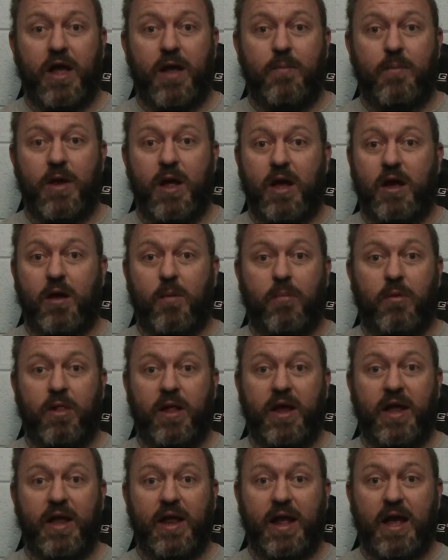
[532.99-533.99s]
I'm not
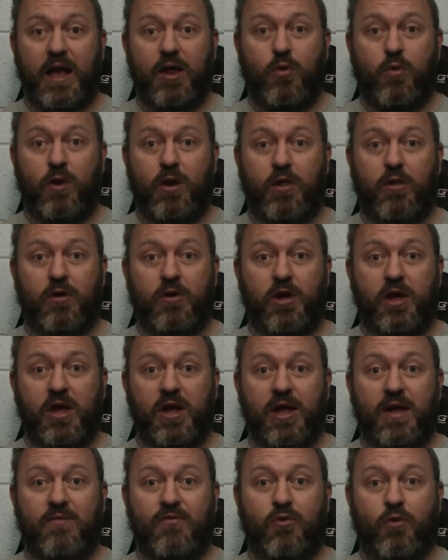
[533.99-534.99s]
complaining. I don't want to look a
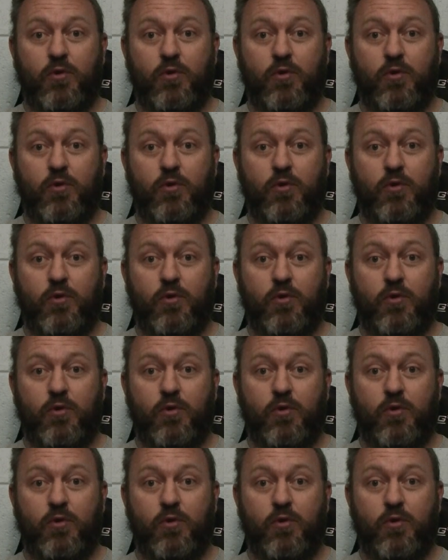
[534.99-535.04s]
gift